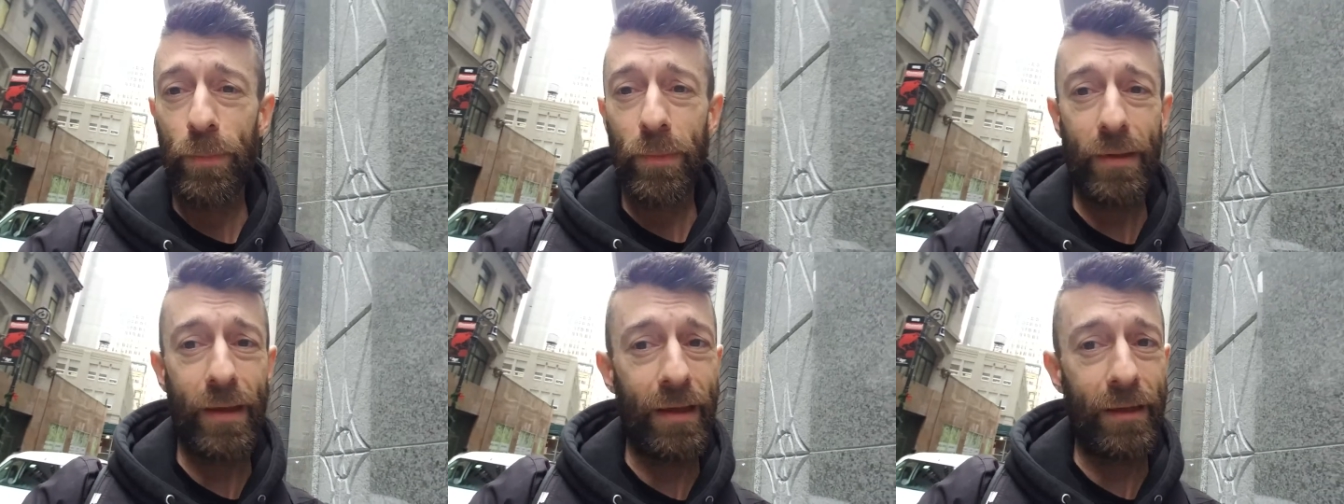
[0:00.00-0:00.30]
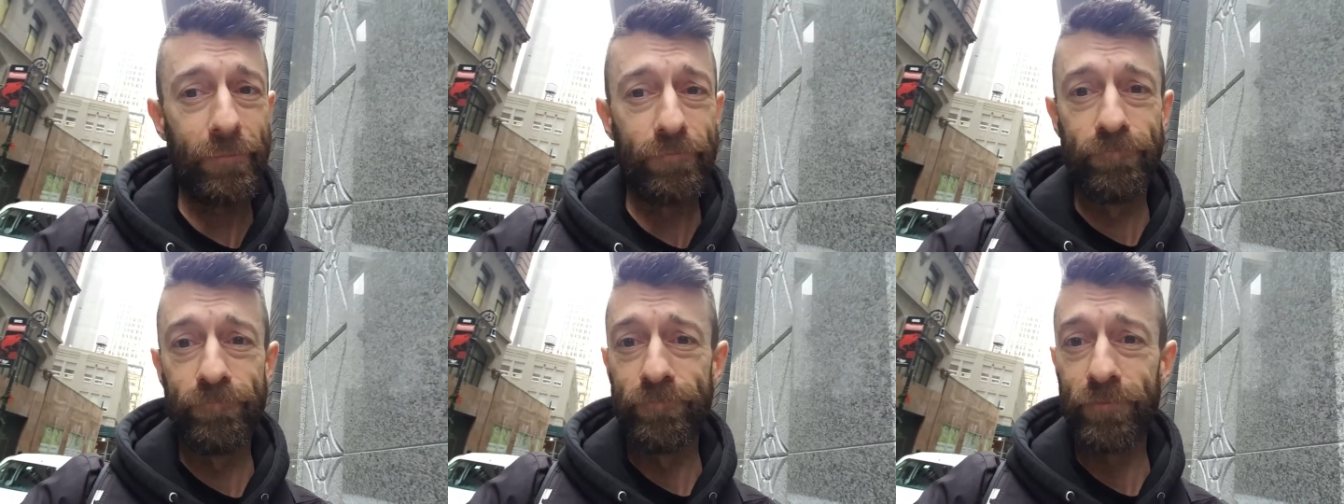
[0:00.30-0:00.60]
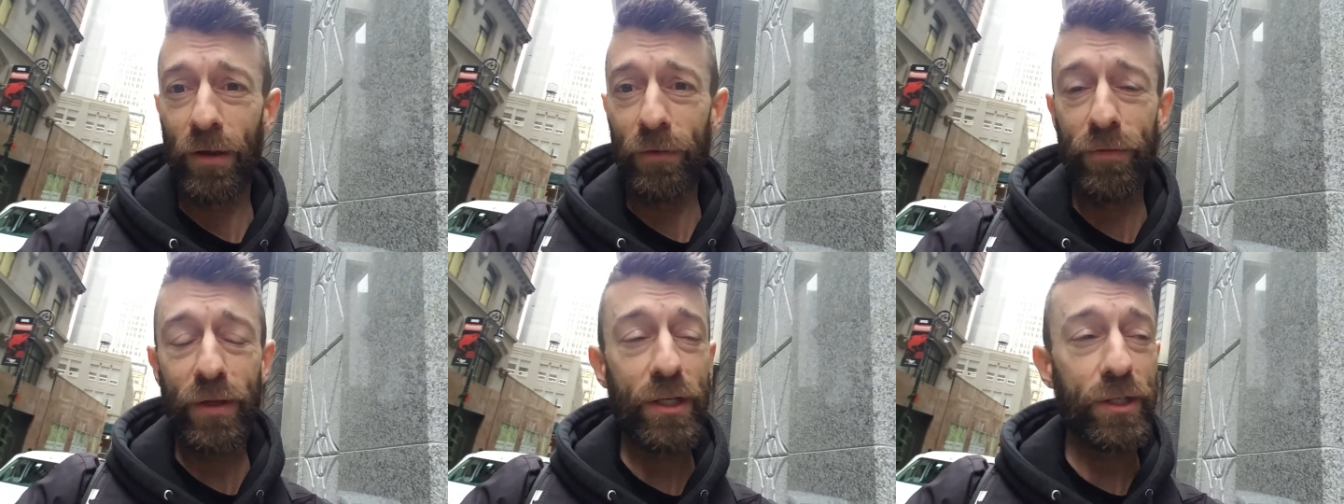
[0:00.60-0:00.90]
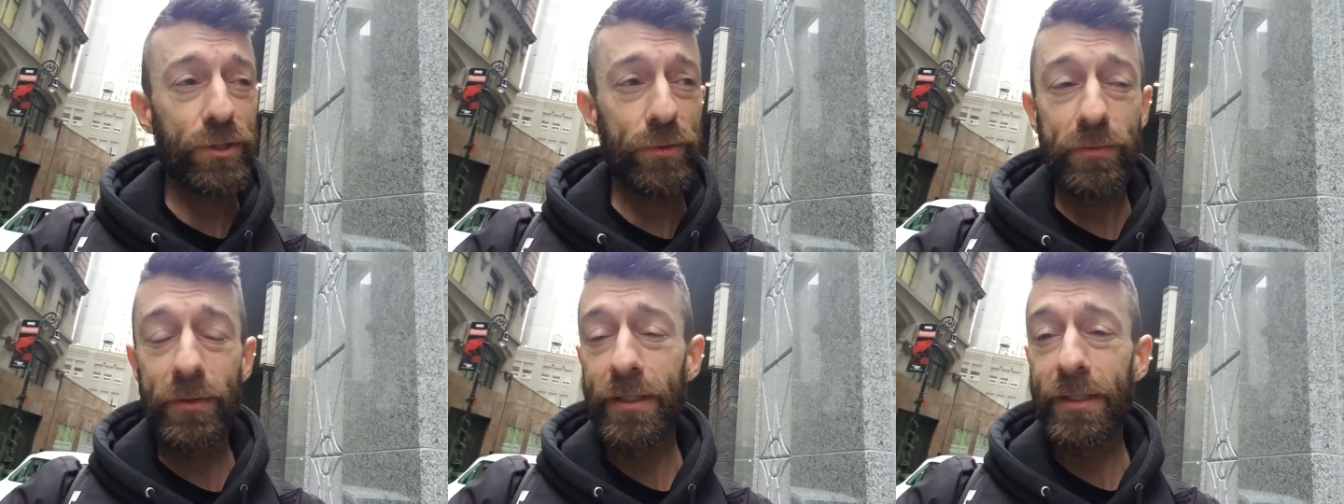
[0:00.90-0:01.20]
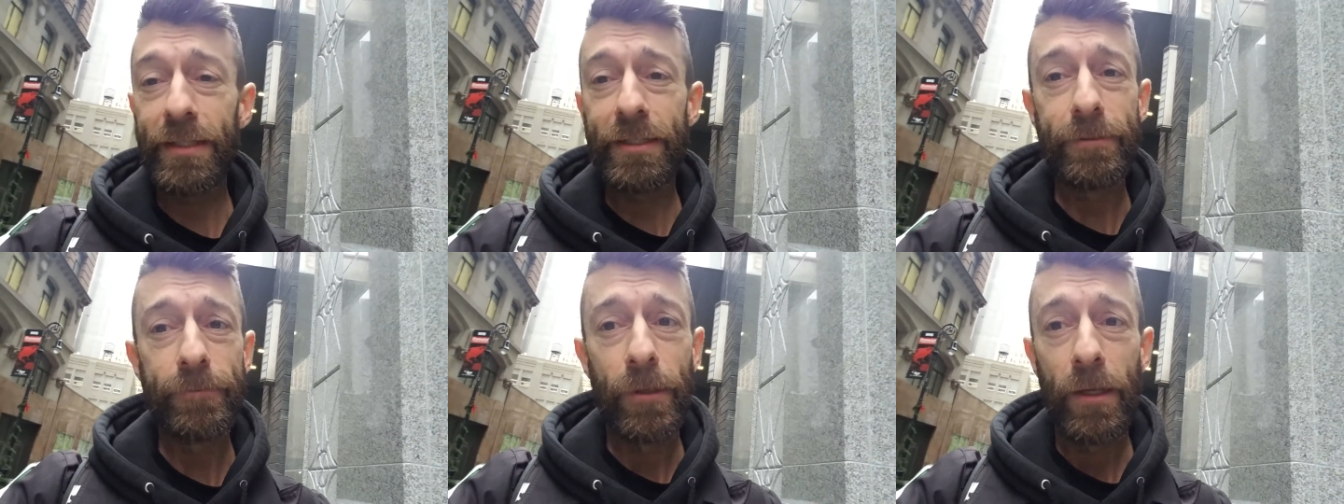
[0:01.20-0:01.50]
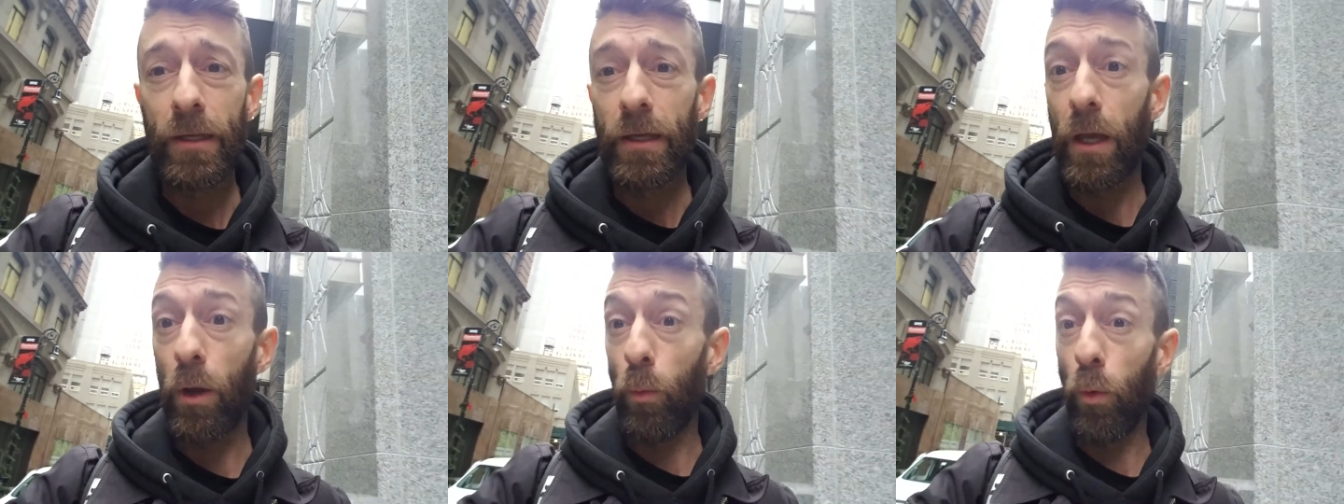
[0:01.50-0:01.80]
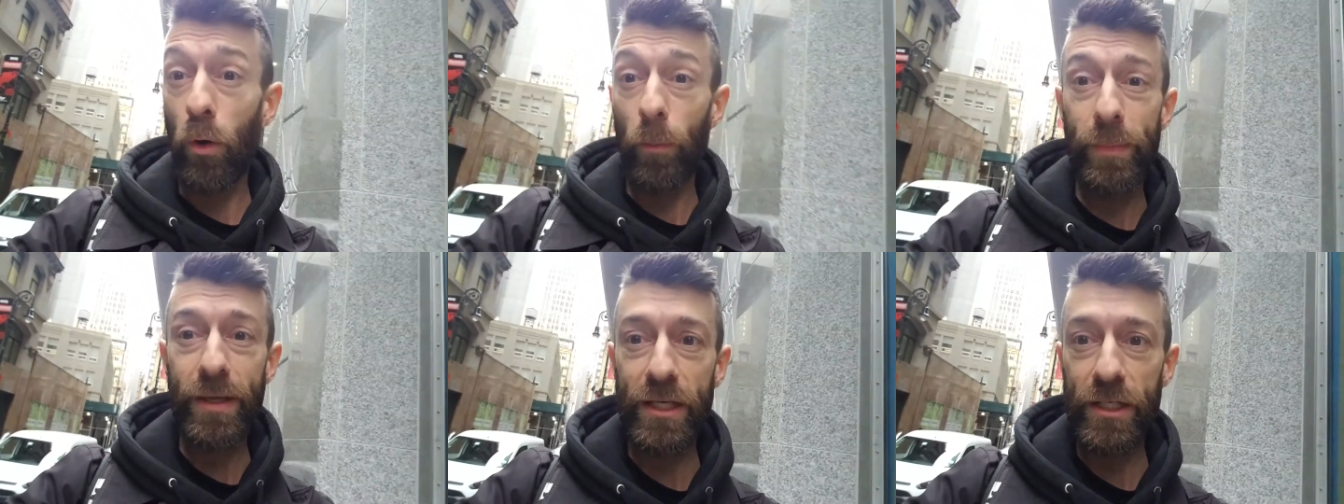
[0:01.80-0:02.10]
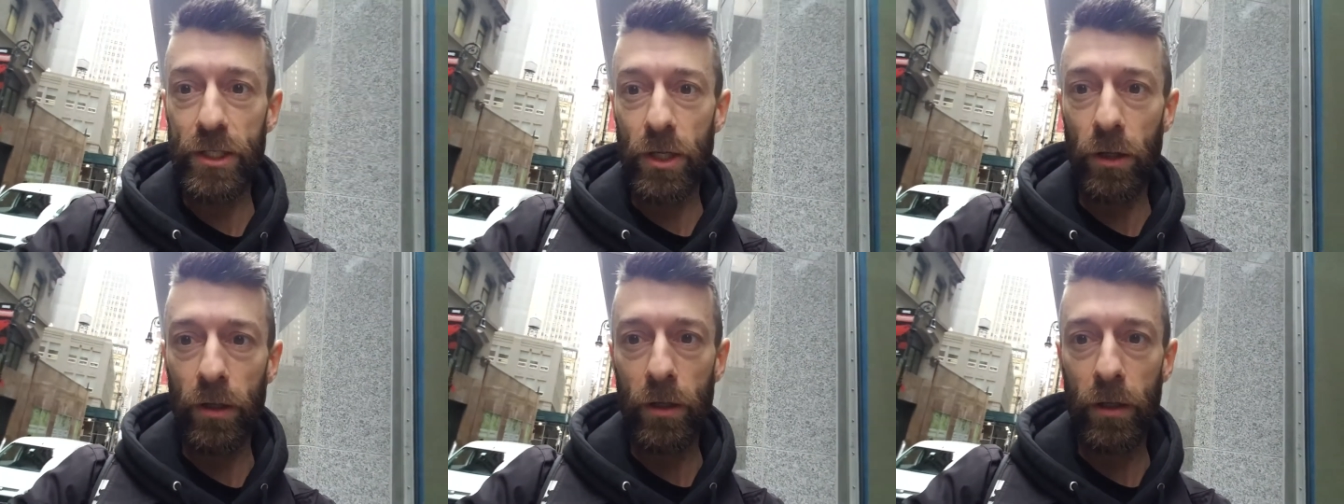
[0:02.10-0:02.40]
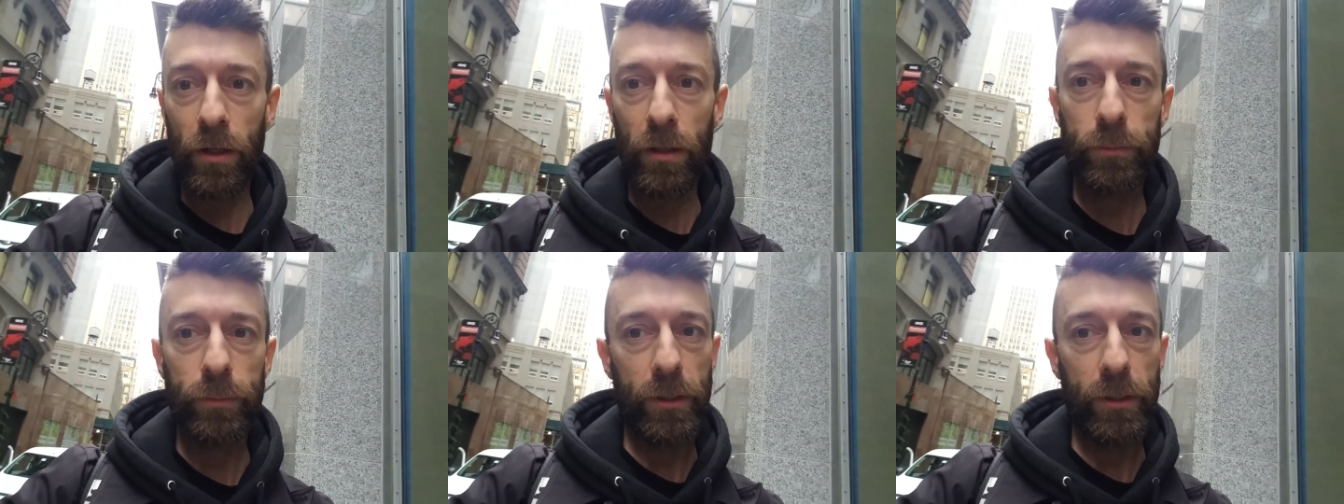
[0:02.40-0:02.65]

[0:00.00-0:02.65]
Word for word: and eventually it won't be as hard,